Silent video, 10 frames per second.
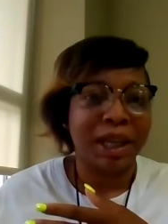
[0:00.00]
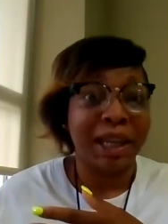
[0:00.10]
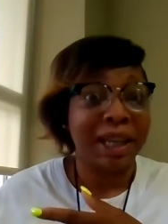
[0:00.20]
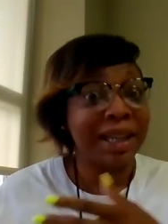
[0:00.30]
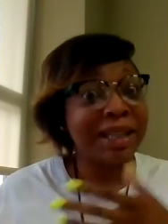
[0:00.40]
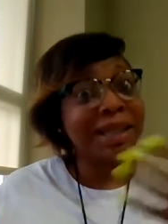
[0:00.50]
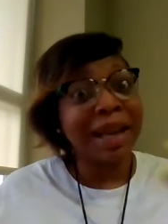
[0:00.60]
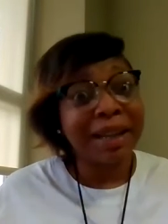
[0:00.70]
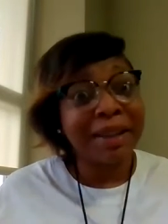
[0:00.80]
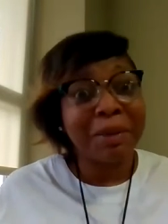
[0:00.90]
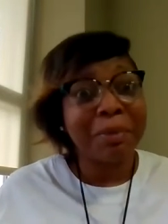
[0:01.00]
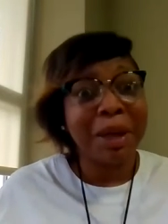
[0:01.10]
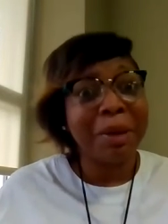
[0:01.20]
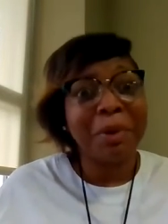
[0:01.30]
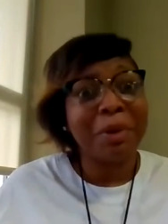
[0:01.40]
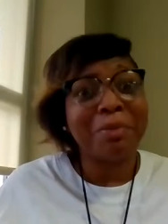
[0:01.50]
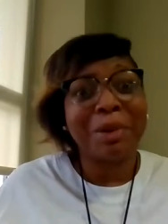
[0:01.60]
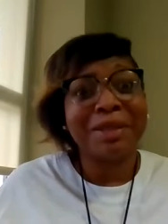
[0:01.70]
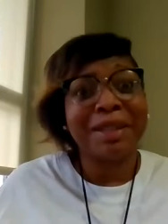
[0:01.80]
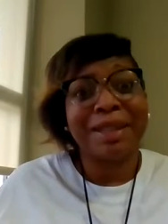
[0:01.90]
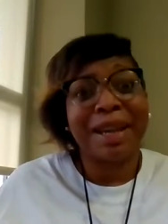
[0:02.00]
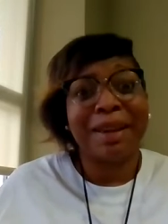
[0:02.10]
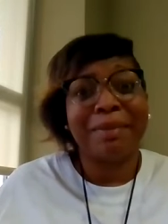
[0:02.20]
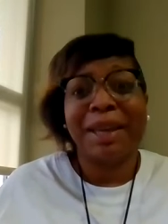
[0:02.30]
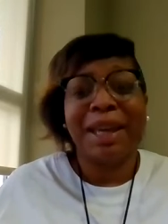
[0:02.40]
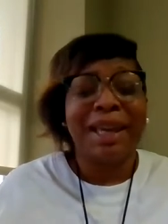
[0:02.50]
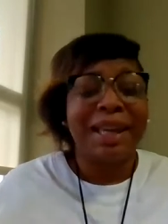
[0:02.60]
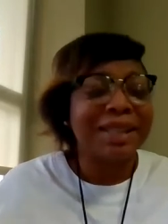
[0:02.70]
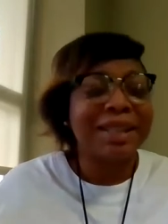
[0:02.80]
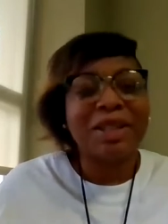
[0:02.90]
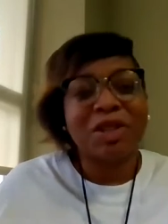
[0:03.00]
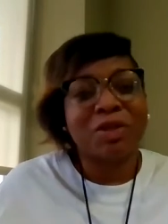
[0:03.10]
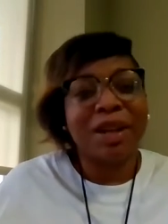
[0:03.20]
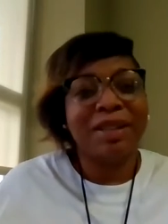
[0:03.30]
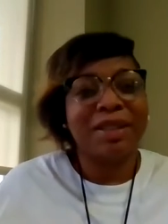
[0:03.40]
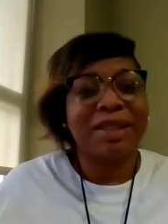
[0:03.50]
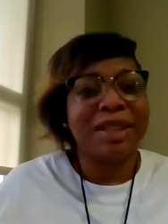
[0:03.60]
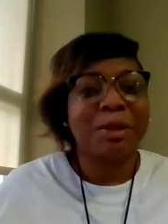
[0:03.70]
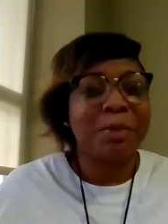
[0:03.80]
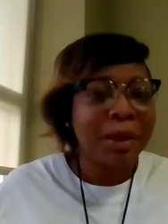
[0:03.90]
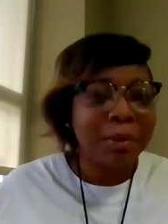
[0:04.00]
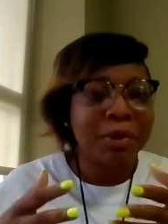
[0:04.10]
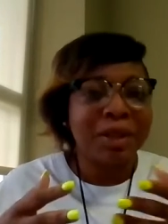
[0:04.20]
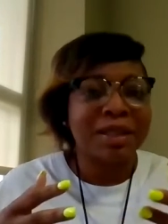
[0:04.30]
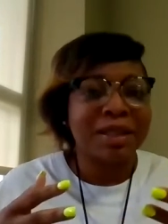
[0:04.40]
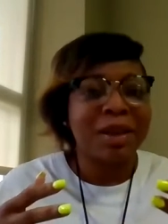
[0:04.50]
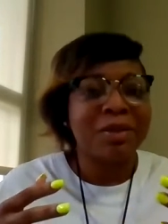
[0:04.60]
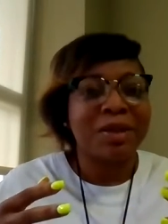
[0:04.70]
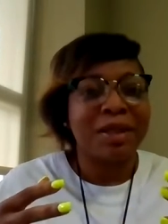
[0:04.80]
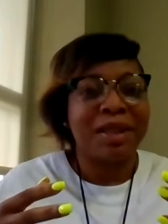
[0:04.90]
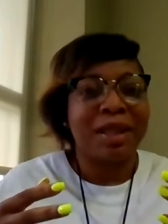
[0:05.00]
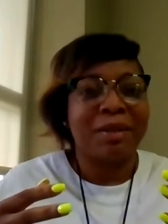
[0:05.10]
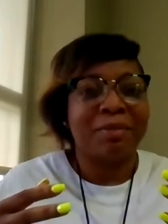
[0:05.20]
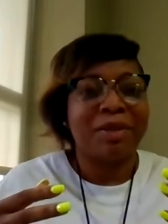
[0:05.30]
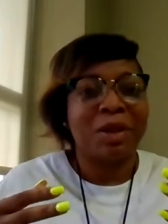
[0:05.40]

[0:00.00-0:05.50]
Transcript: And it's not even people, most of the time, it's not strangers, it's people that's close to them.